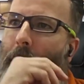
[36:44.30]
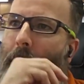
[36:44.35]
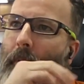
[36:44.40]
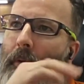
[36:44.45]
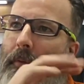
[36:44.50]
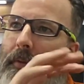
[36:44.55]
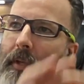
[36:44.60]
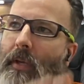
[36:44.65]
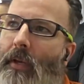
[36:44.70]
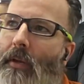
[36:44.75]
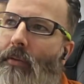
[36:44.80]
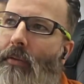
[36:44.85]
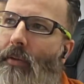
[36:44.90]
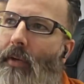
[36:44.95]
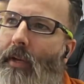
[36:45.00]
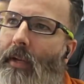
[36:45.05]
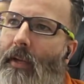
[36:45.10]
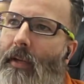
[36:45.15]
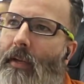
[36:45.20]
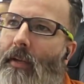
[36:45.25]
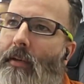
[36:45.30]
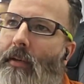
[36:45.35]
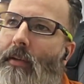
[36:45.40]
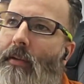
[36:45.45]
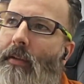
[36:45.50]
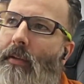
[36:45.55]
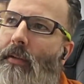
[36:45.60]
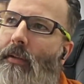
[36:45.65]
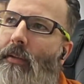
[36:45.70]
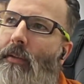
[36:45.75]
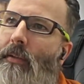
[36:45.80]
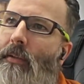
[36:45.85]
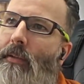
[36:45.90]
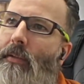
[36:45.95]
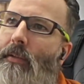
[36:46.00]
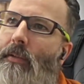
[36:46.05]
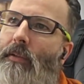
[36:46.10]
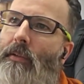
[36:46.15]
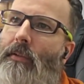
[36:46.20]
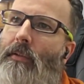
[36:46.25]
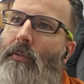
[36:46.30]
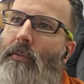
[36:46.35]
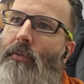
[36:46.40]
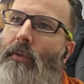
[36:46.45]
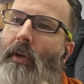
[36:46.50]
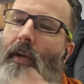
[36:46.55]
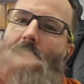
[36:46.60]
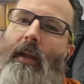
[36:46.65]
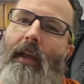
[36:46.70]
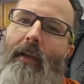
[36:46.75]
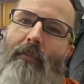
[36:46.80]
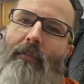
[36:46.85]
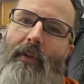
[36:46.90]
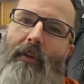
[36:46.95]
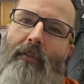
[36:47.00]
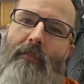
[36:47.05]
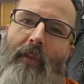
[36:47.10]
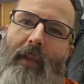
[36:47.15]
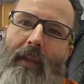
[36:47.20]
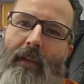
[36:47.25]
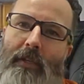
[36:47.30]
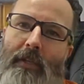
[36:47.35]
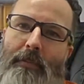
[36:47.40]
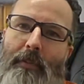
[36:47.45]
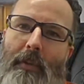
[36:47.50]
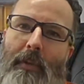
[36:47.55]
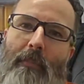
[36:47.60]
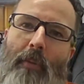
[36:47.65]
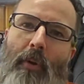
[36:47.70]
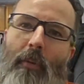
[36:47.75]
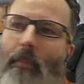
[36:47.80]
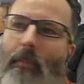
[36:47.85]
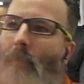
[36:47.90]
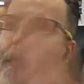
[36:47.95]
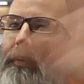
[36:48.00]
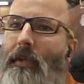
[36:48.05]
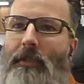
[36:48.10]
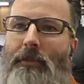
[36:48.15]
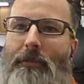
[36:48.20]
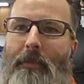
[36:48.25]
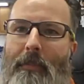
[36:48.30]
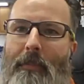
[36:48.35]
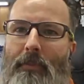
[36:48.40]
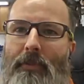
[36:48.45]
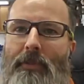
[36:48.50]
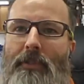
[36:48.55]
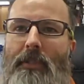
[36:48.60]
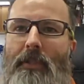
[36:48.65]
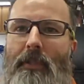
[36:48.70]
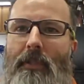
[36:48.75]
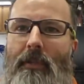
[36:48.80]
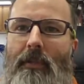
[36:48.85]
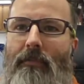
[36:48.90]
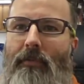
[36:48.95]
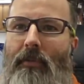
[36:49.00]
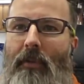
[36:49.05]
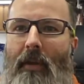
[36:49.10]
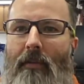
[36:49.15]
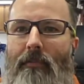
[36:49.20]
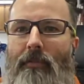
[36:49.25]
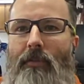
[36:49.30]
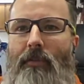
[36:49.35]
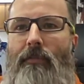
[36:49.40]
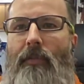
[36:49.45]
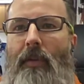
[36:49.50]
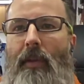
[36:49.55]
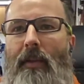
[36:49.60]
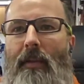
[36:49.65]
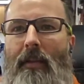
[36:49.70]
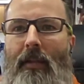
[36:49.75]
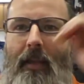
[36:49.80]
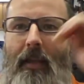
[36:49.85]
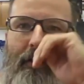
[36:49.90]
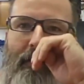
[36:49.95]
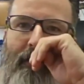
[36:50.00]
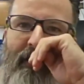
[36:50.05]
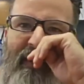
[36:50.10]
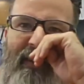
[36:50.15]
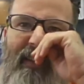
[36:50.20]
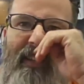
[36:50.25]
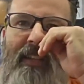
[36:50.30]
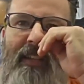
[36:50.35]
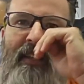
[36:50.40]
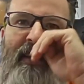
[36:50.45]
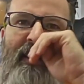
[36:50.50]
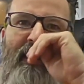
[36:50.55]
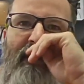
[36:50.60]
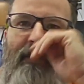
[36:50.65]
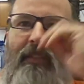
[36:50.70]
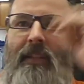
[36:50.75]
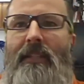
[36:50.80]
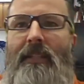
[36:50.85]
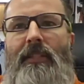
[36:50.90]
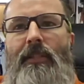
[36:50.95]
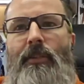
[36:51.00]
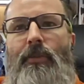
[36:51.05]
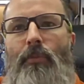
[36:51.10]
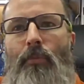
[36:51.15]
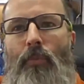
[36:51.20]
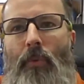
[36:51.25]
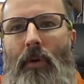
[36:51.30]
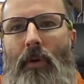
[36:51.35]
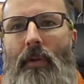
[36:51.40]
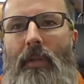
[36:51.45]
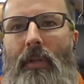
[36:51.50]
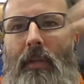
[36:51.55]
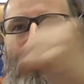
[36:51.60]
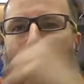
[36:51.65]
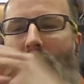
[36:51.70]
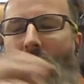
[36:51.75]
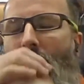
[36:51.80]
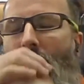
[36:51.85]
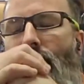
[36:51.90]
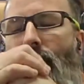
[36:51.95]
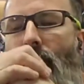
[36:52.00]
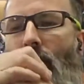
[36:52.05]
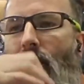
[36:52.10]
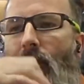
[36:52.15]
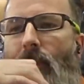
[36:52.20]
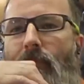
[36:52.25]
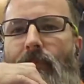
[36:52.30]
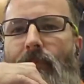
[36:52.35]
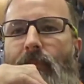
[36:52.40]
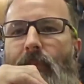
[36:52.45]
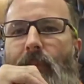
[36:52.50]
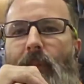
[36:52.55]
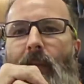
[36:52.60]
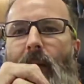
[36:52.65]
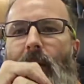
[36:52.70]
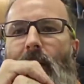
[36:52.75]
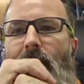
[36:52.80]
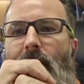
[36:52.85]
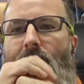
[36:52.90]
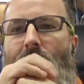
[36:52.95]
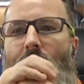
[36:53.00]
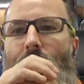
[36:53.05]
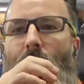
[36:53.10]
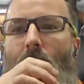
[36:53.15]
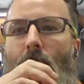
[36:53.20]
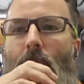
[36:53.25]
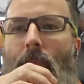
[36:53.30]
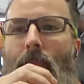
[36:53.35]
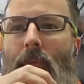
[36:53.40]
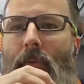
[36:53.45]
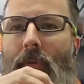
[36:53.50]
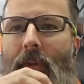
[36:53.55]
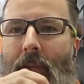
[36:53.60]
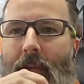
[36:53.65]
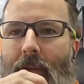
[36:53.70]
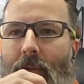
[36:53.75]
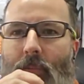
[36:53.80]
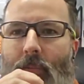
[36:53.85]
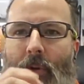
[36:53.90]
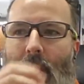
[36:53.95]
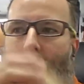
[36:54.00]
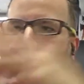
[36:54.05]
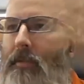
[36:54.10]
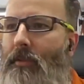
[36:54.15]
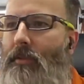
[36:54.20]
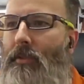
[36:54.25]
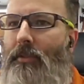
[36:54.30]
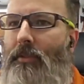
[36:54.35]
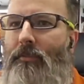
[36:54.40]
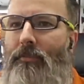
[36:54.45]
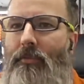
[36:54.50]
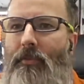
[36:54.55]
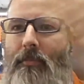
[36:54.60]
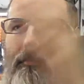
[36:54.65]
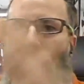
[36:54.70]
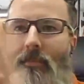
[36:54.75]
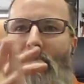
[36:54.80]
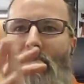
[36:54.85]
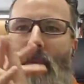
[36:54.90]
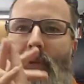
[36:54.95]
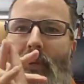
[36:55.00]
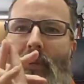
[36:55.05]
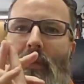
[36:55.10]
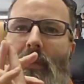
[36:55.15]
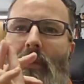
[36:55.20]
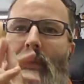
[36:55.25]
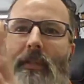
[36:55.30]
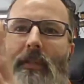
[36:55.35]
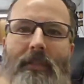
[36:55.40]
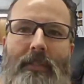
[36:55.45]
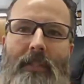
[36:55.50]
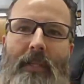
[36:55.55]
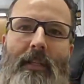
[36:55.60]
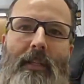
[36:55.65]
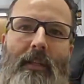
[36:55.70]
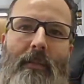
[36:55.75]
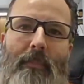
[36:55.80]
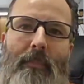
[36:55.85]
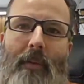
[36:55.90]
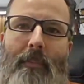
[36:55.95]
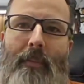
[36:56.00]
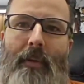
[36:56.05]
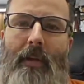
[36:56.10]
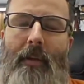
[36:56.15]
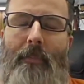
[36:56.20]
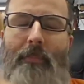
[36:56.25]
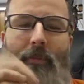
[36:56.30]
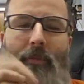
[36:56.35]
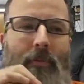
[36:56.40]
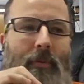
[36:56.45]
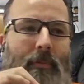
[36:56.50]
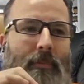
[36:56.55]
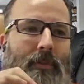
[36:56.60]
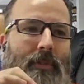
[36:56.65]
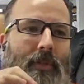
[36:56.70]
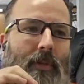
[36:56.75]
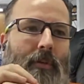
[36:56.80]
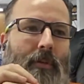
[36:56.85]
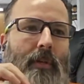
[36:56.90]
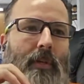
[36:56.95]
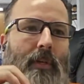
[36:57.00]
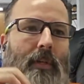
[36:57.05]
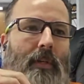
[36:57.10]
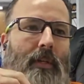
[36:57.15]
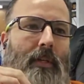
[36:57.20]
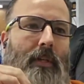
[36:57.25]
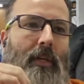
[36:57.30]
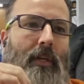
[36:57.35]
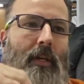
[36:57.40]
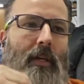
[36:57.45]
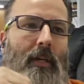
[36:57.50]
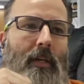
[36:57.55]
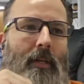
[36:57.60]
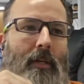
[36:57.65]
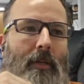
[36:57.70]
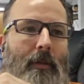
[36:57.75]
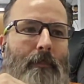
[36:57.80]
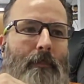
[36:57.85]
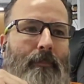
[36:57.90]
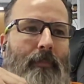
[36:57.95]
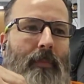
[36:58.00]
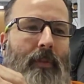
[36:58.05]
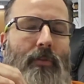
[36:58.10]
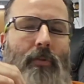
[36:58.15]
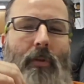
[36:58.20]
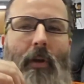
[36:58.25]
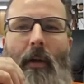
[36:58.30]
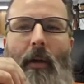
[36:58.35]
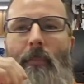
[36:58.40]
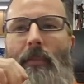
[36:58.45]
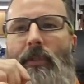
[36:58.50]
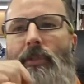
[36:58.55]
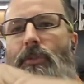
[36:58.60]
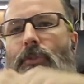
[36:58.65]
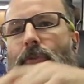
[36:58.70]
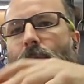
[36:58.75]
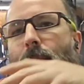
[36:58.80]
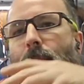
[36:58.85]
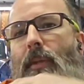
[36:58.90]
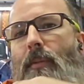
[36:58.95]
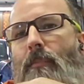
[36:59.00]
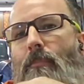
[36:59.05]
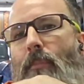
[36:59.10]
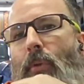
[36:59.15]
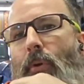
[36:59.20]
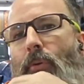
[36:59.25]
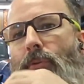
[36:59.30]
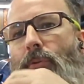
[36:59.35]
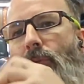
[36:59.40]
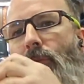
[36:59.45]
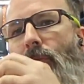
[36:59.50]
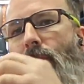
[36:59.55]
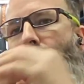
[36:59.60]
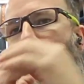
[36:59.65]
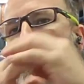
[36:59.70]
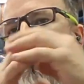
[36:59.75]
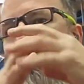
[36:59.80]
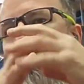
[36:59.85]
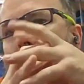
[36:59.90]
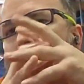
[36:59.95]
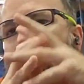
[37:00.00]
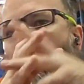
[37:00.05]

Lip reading: the other hand, you kind of have an advantage being mobile because people see if you have your van lettered or they see you working. I've heard of guys that are mobile getting work just from somebody seeing them coming up to them. So I'm assuming most of your